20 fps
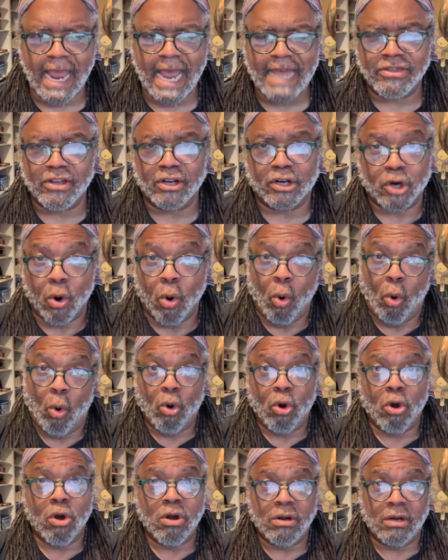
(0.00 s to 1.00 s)
at the
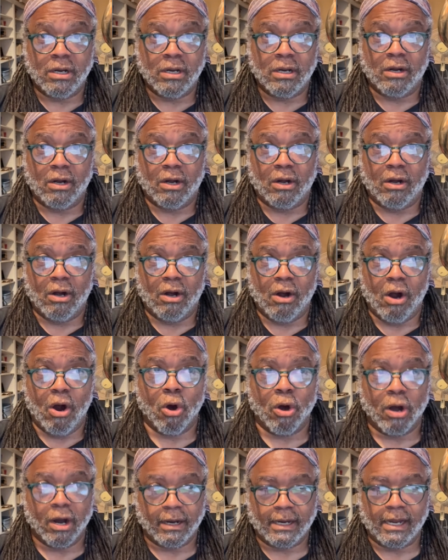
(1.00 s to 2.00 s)
core,
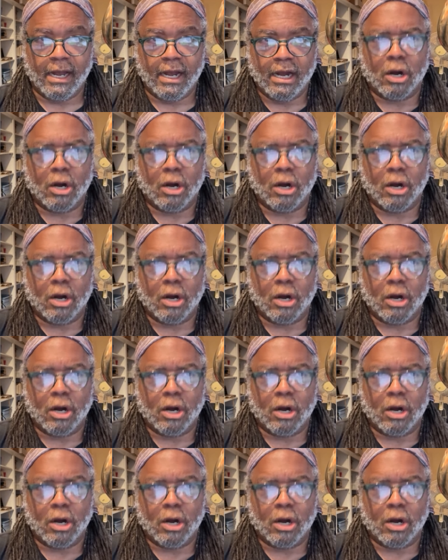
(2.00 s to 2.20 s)
are